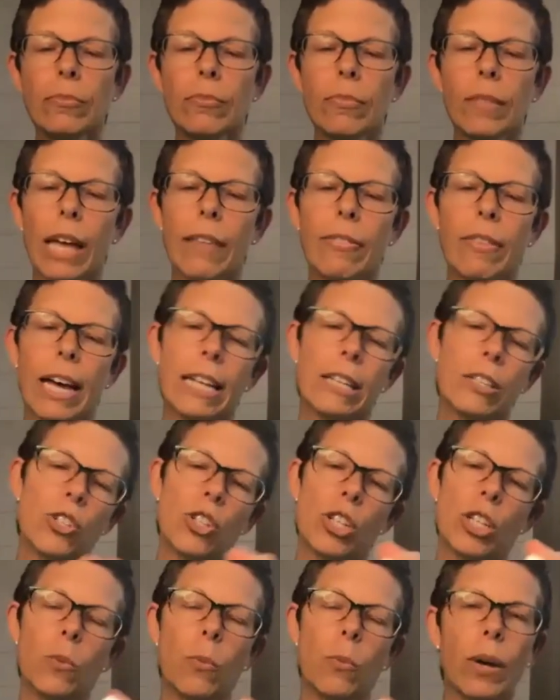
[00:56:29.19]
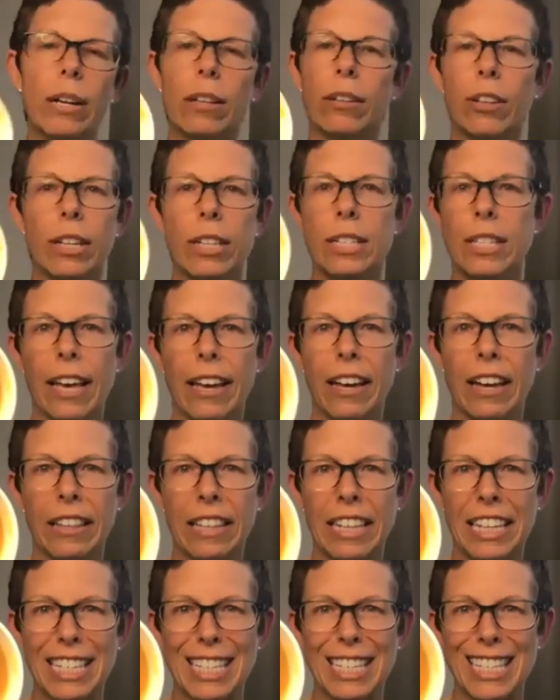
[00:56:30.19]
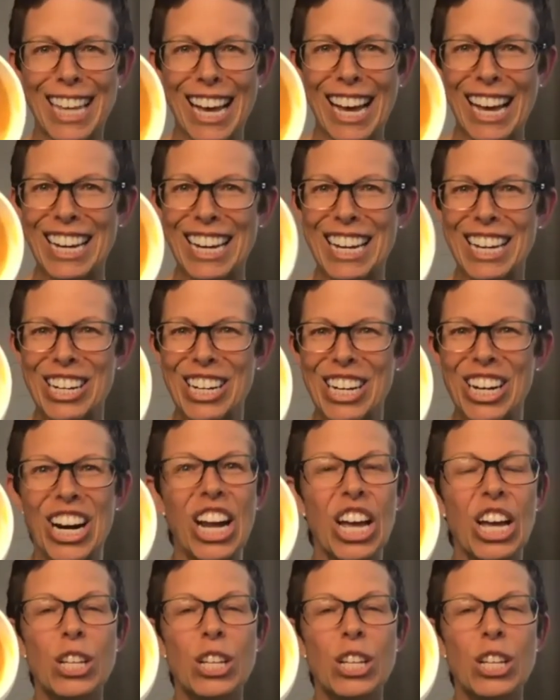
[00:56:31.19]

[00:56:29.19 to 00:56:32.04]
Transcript: And that's just what it looks like on the inside here.